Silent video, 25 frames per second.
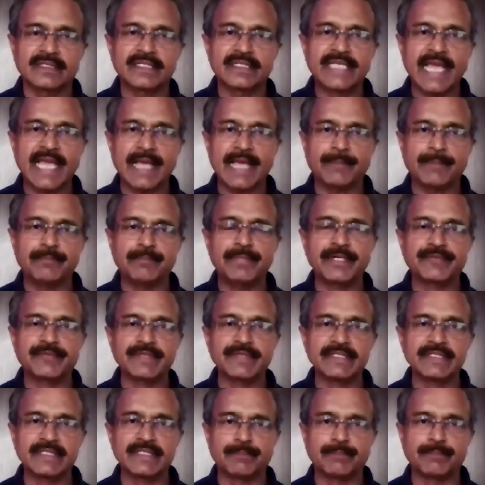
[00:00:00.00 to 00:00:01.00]
gap
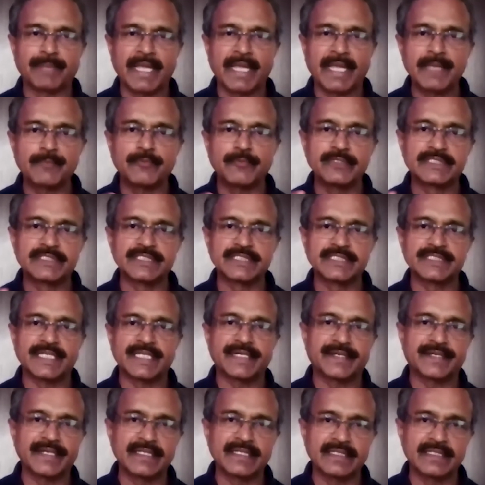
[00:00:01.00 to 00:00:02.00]
between the pipe which is
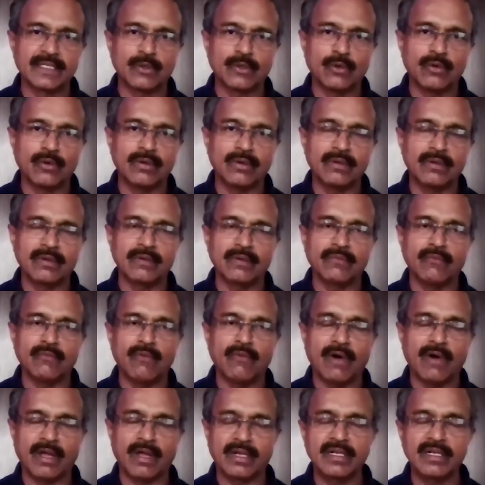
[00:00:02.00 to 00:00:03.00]
entering the
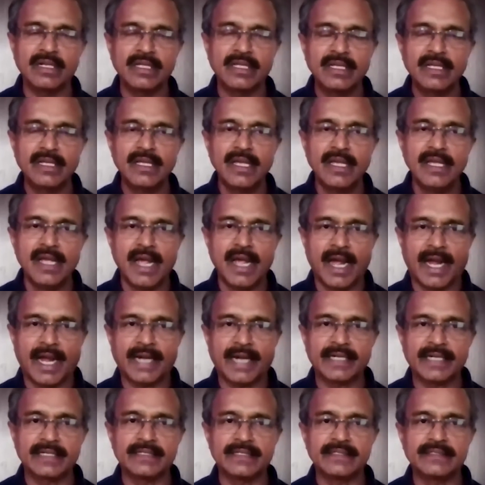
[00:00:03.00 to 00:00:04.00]
wall
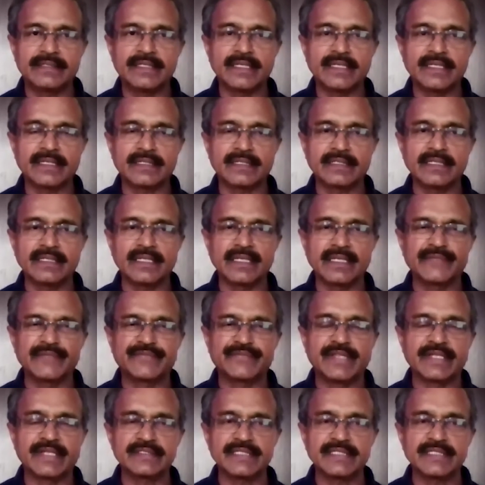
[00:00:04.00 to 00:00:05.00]
and if
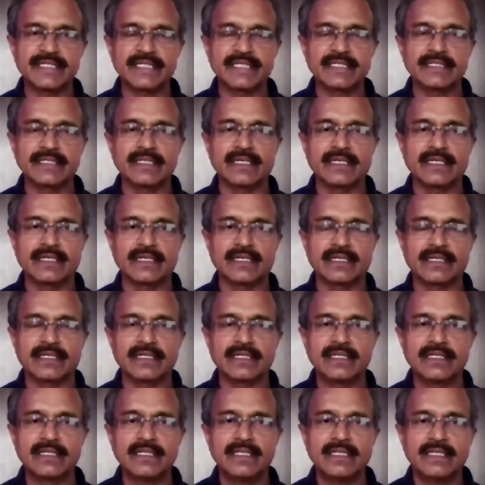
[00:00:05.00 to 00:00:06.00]
there is any
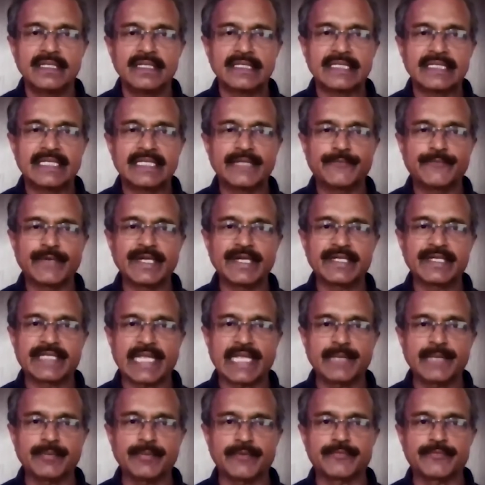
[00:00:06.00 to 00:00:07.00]
different
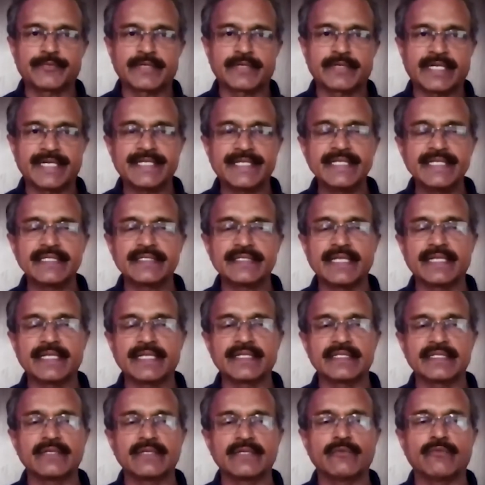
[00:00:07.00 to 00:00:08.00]
type of cutting done in
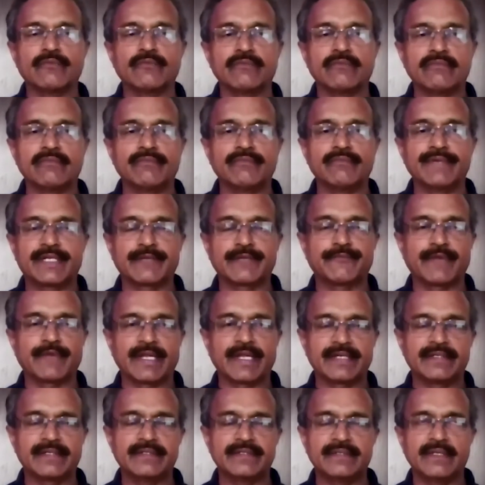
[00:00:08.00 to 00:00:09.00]
the vitrified
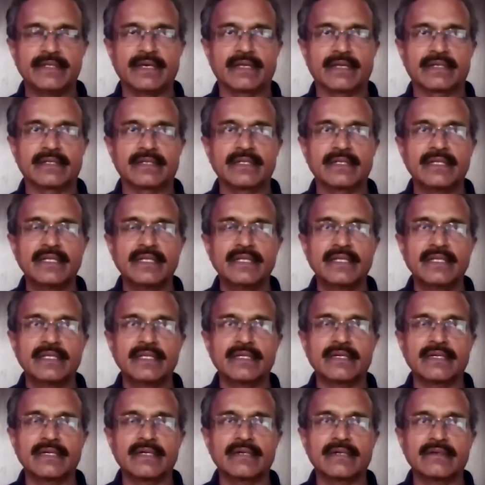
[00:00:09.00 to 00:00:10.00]
or
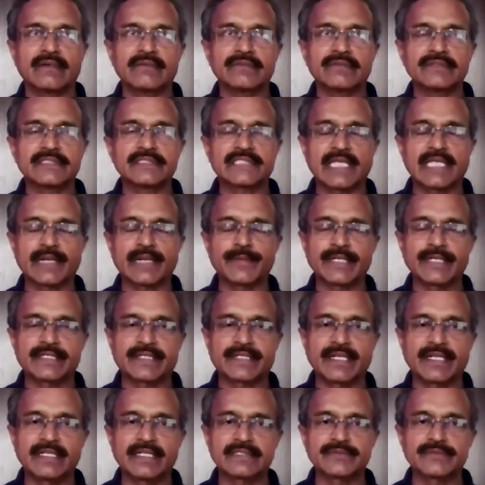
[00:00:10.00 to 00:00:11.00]
the ceramic
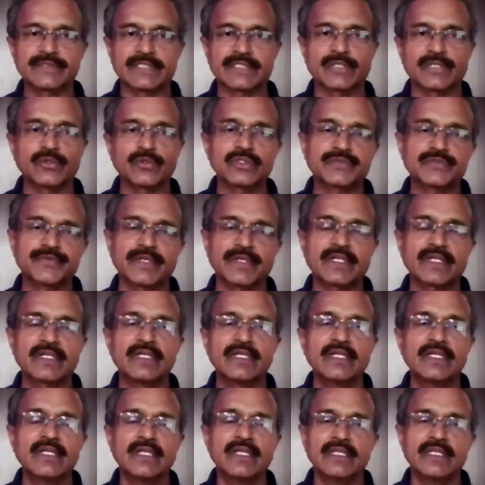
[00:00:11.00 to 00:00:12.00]
tails which are used for
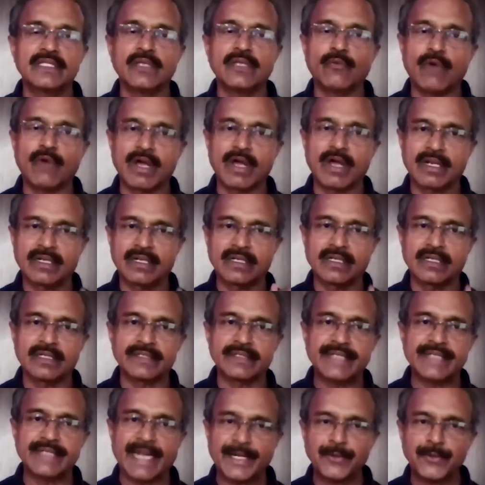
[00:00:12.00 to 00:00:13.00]
the wall
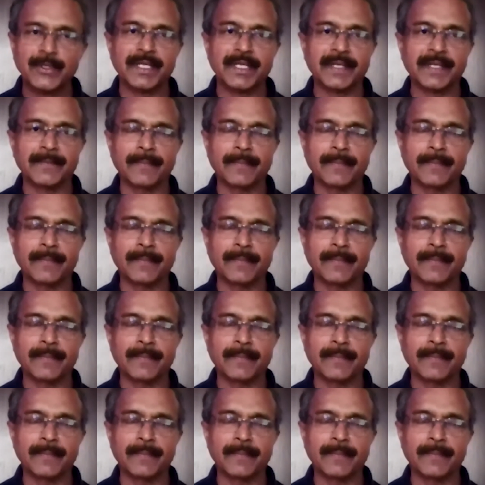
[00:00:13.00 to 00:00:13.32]
dadoing.